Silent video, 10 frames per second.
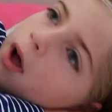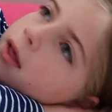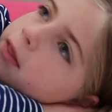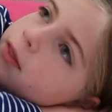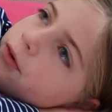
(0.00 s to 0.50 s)

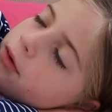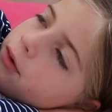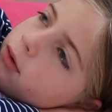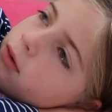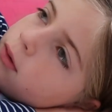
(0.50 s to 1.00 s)
I
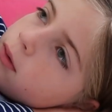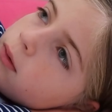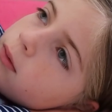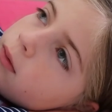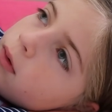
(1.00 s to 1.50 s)
think
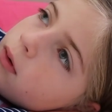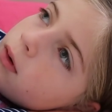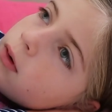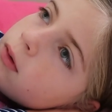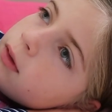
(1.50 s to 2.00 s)

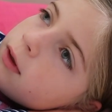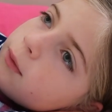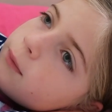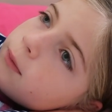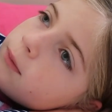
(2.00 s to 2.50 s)
on
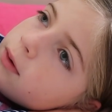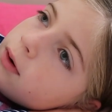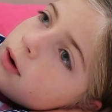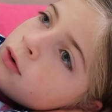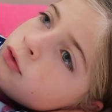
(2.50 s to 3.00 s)
the
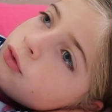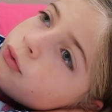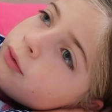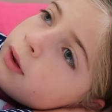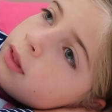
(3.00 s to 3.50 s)
one
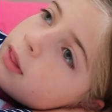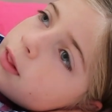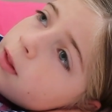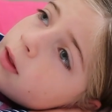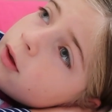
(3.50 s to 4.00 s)
hundredth
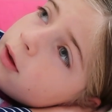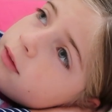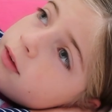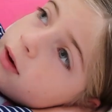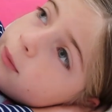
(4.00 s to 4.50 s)

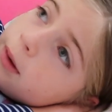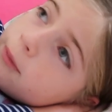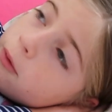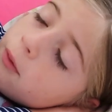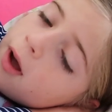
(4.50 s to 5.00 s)
day we
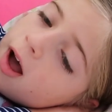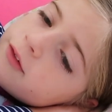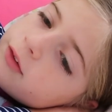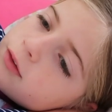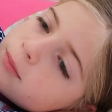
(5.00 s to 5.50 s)
will
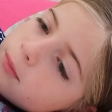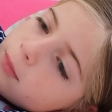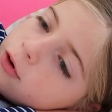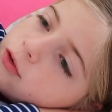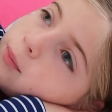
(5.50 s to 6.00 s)
have a
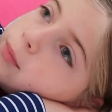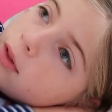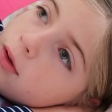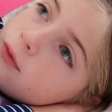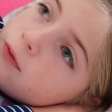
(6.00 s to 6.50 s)

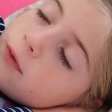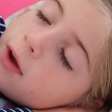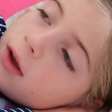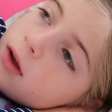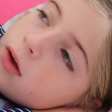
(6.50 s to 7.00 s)
marshmallow
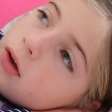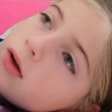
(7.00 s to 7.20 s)
fight.